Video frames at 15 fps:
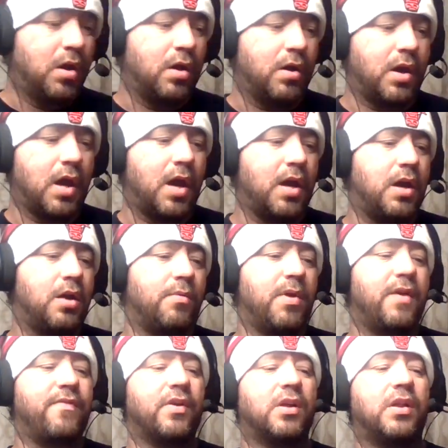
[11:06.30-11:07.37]
Okay, here we
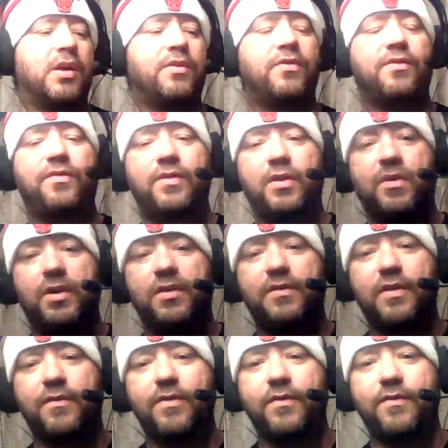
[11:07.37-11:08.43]
have the collector series
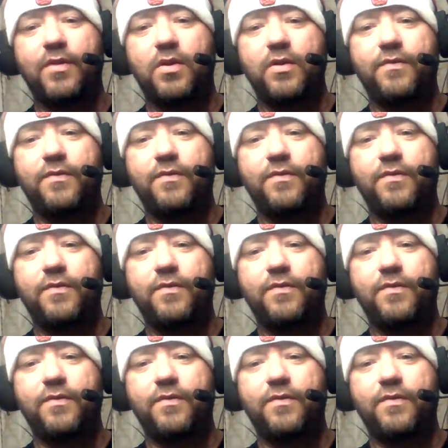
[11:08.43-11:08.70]
of the very